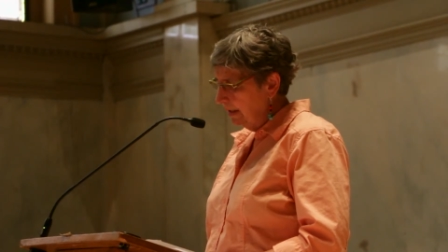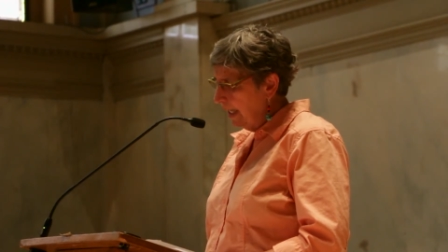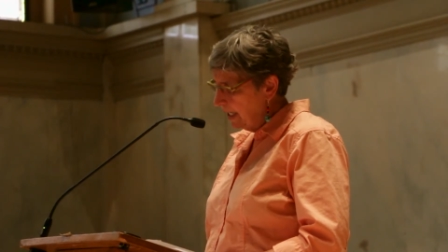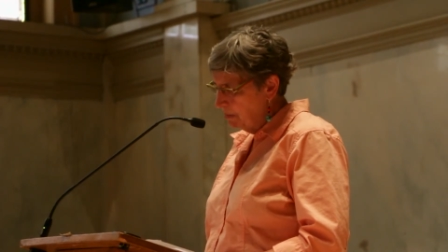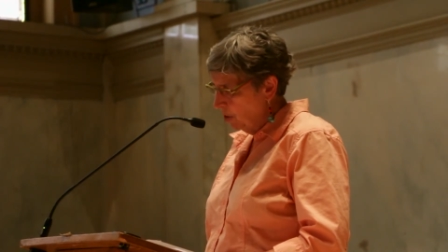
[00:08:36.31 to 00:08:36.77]

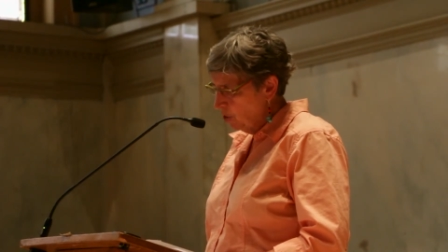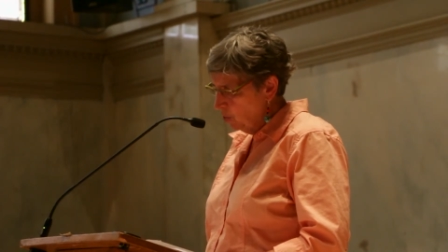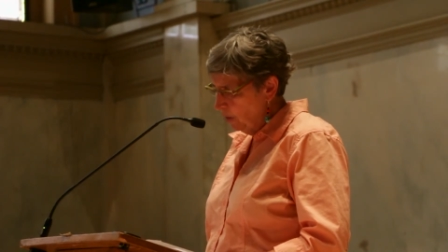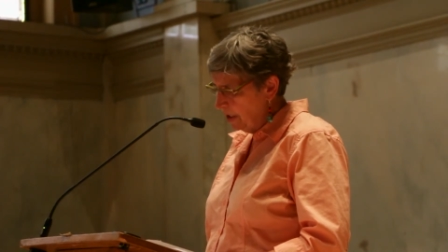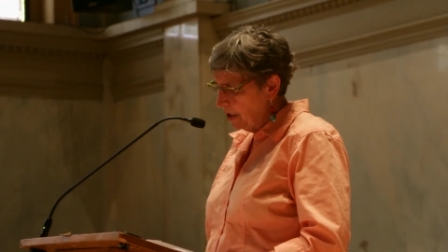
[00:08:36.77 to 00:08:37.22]
Like
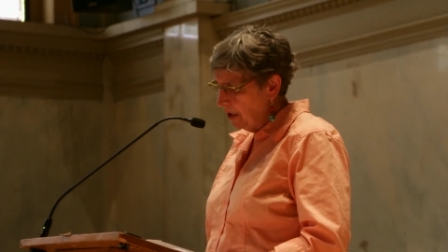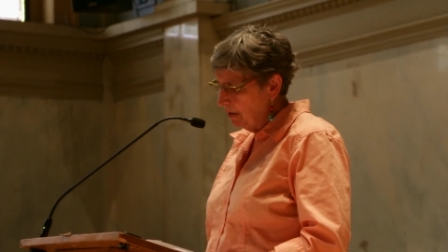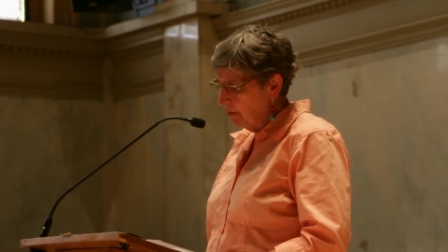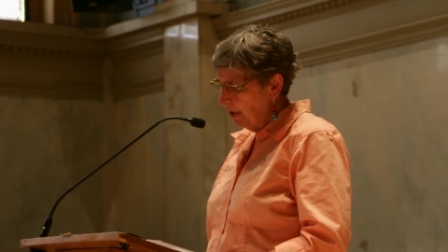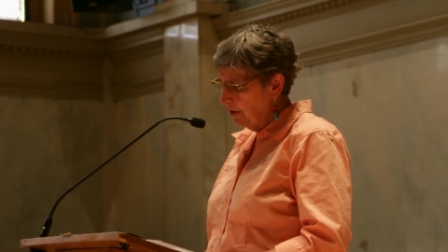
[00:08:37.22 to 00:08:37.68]
most
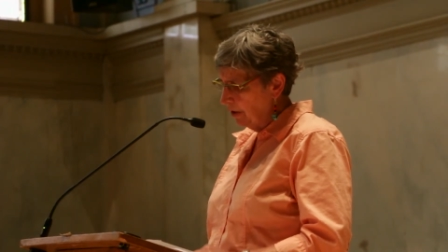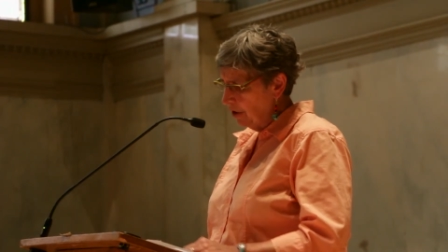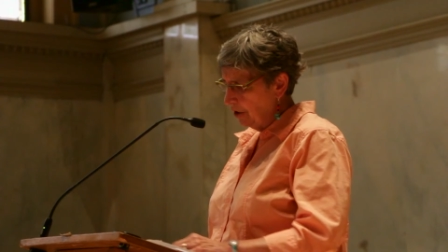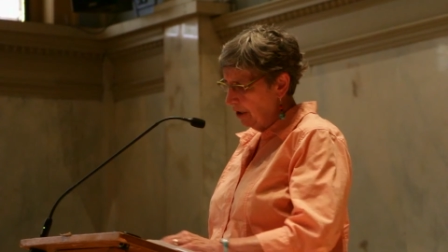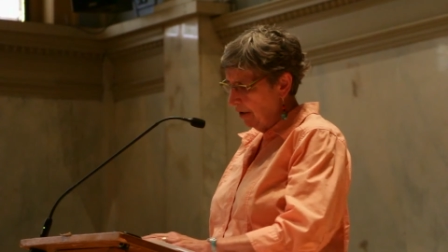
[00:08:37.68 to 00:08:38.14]
wisdom
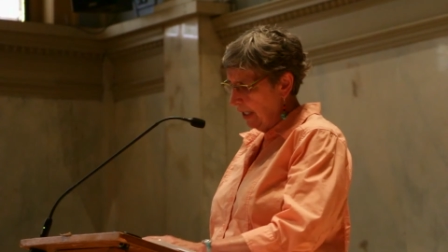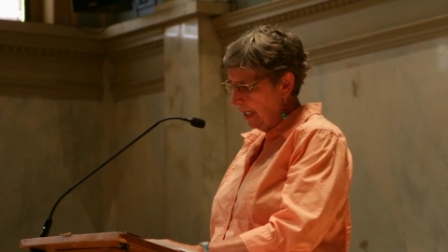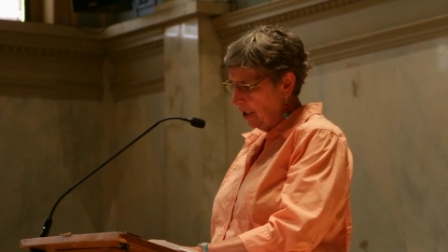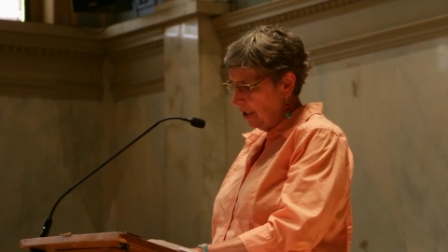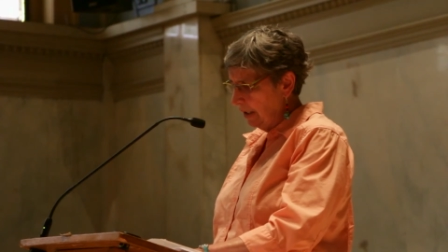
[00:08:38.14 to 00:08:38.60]
literature and
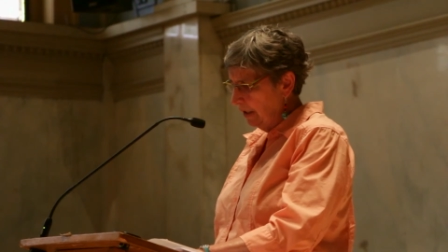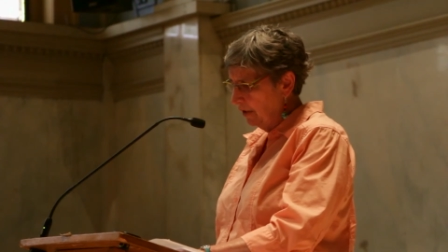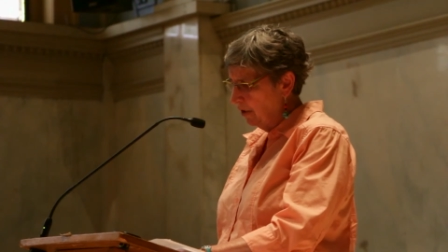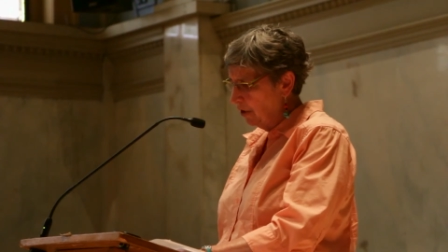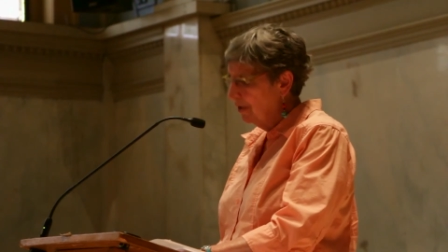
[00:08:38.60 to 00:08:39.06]
ancient
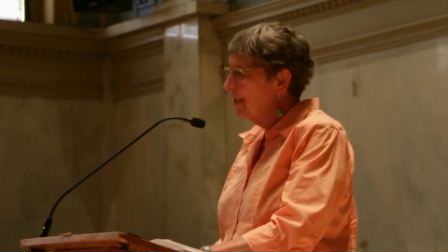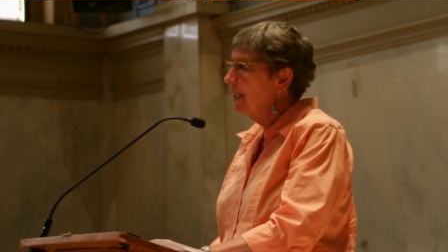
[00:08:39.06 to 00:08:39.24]
literature,